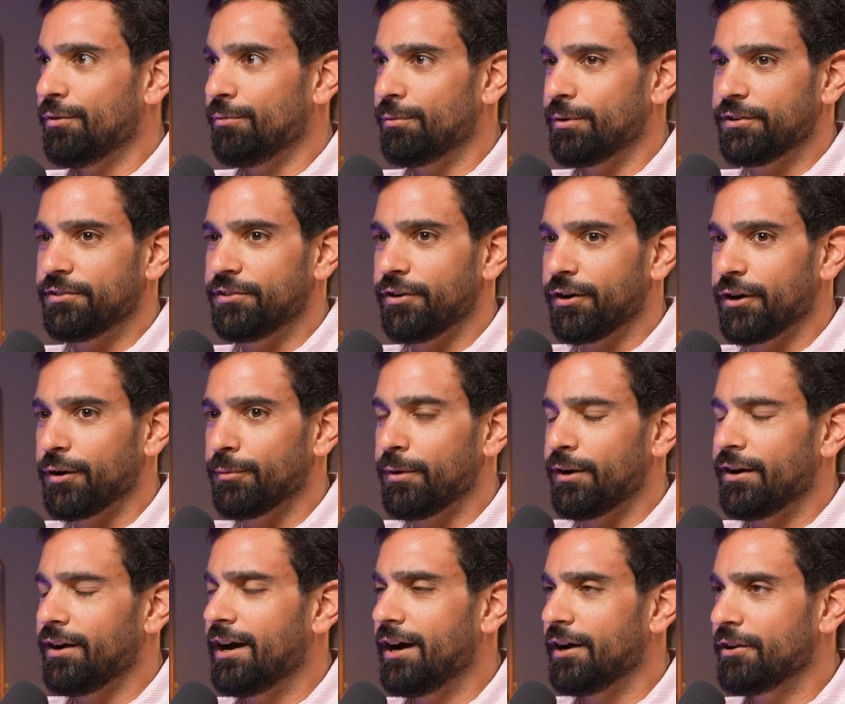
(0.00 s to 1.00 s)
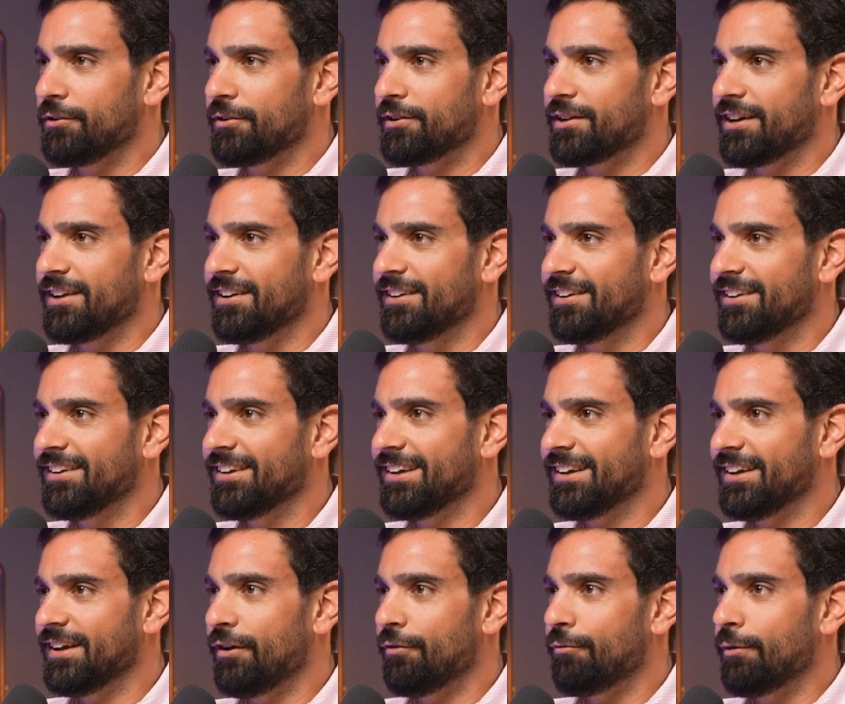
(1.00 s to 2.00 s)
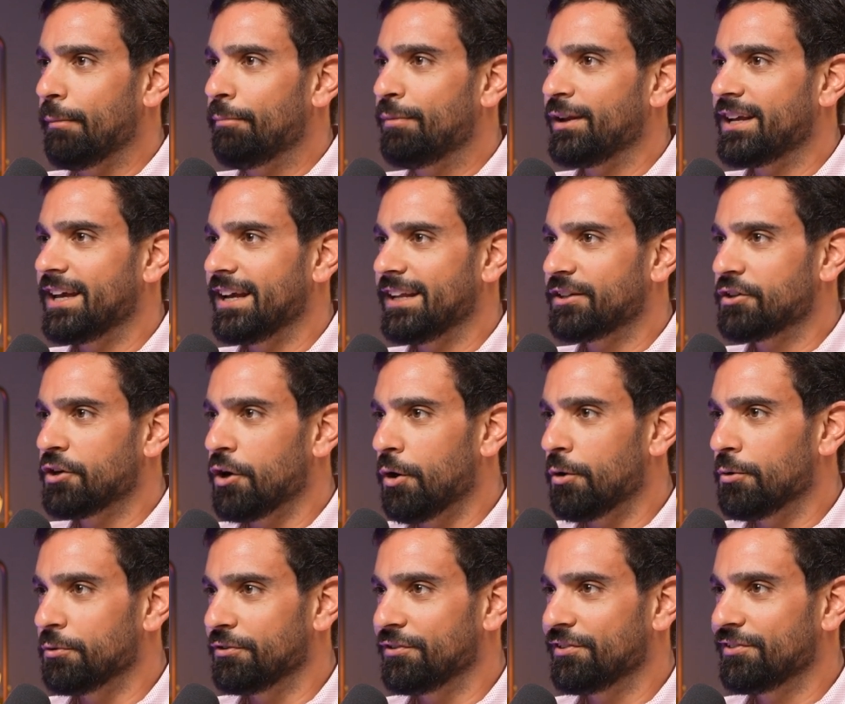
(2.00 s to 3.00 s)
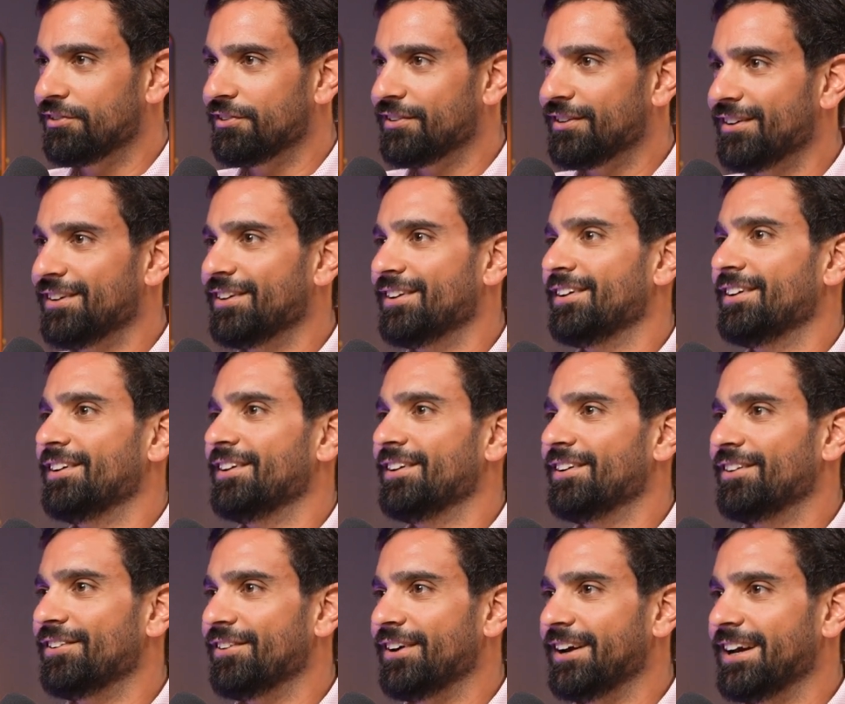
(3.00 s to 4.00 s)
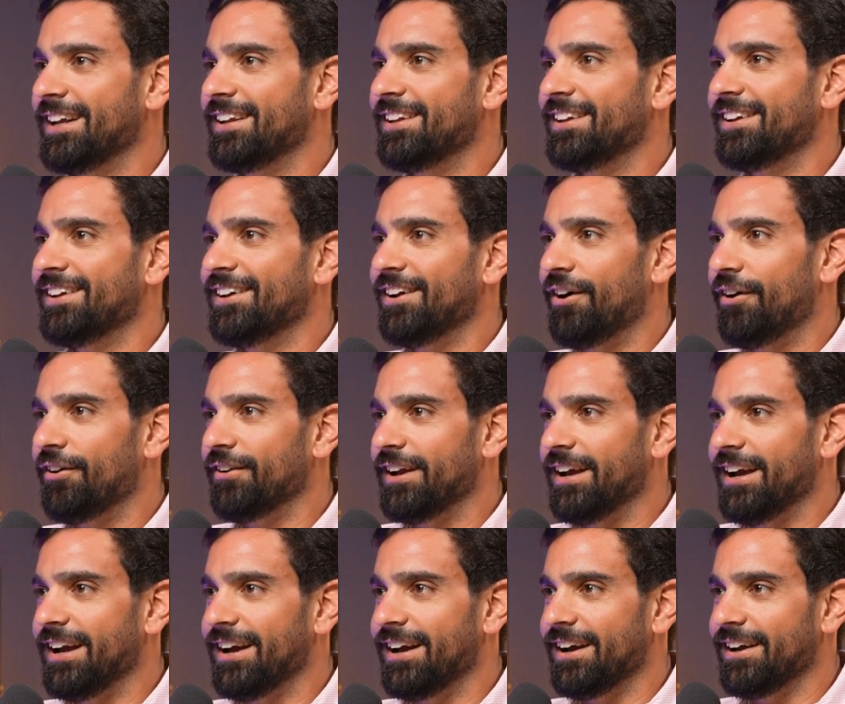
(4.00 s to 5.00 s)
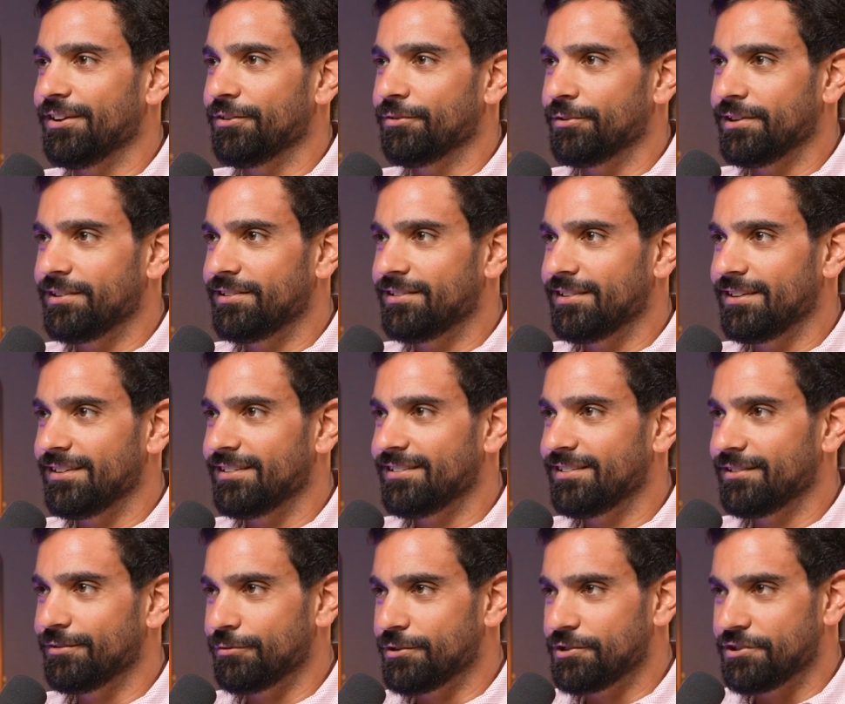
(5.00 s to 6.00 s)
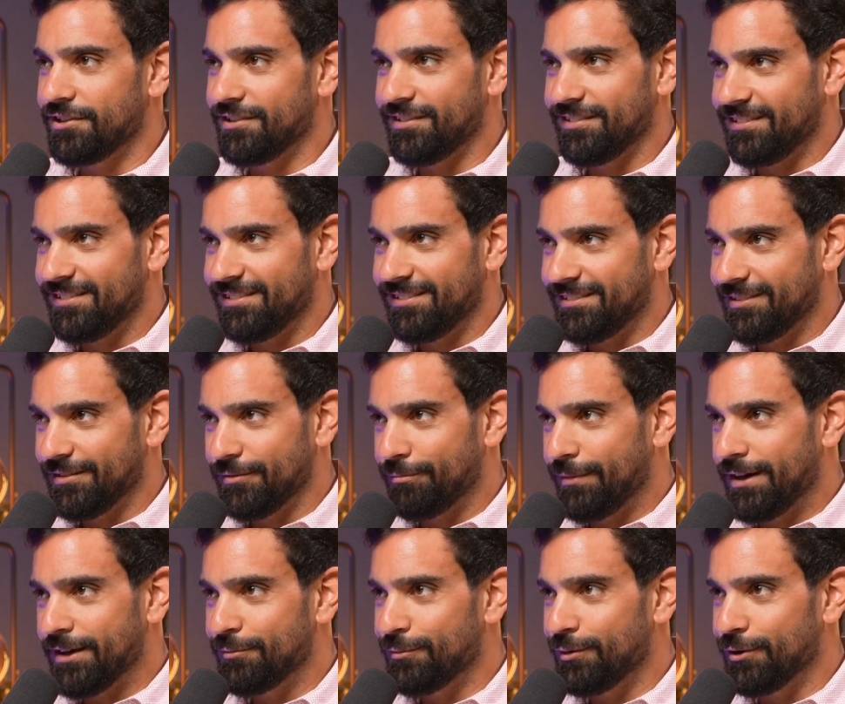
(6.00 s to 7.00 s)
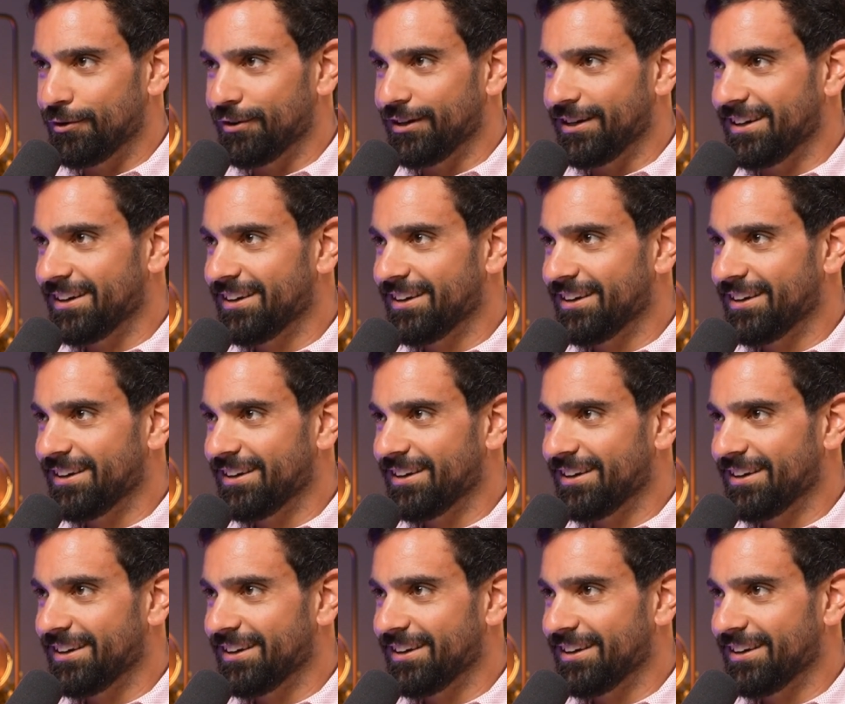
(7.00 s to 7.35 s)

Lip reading: We were talking about how you can replicate codes, right, on AI, which is mind-blowing.